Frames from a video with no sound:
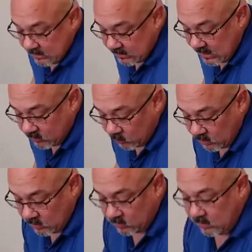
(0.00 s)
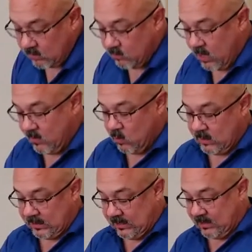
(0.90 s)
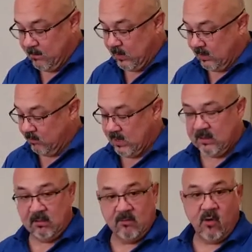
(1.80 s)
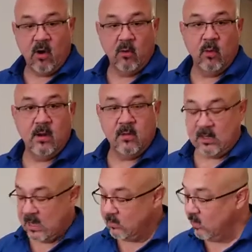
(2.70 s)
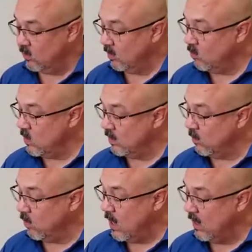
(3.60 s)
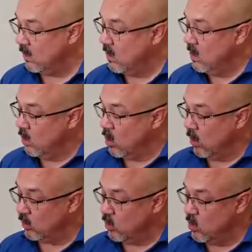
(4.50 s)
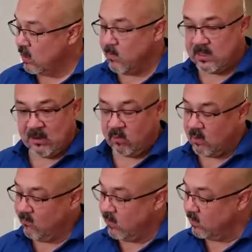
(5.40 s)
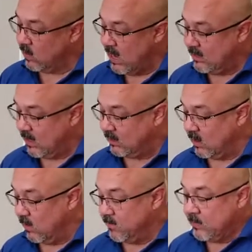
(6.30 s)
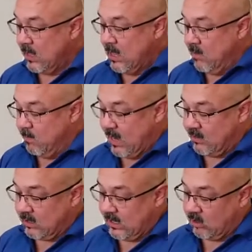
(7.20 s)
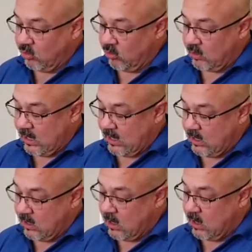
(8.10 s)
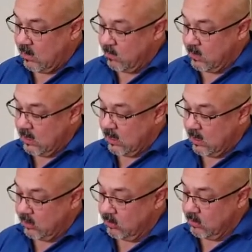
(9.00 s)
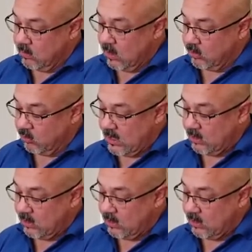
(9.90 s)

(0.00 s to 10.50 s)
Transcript: case, we're using probably one of the simplest pieces of hardware that's out there. This one is a brand called OMG, but there are several other lines out there. Basically, it's just a threaded